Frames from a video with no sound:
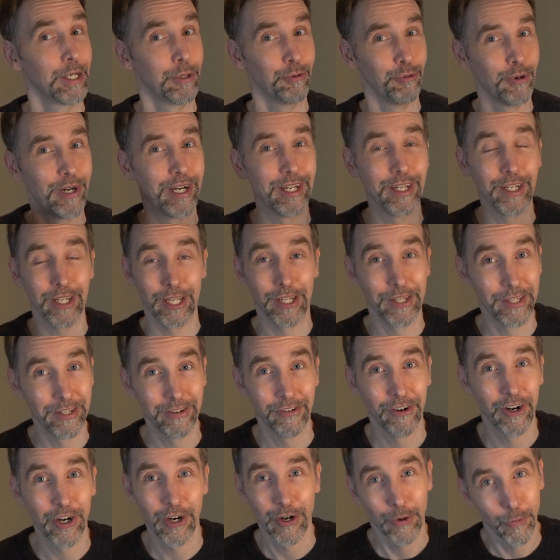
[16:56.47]
Well,
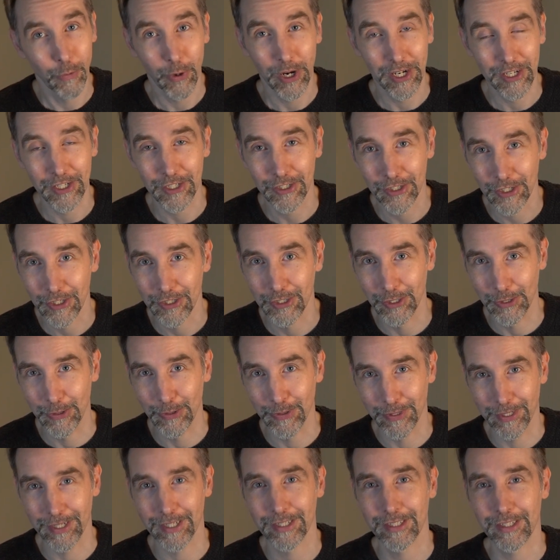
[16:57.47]
there are ways to do
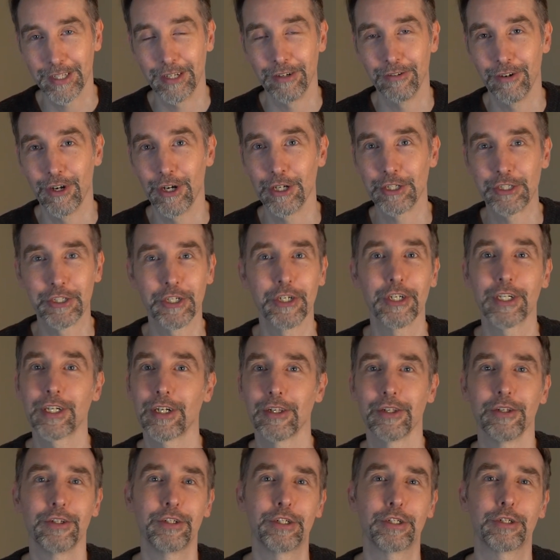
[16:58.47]
this. There are
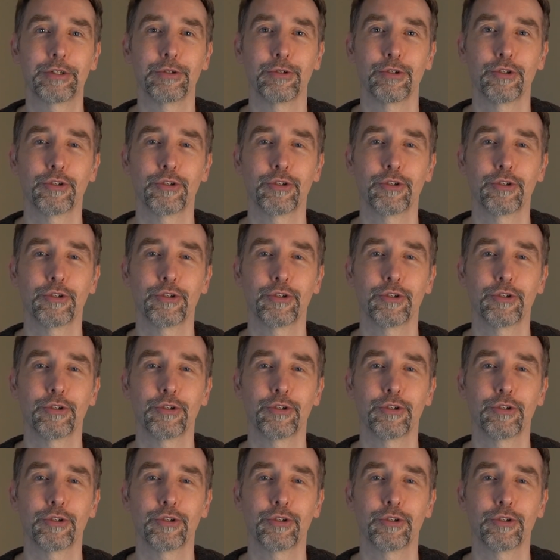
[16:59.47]
psychological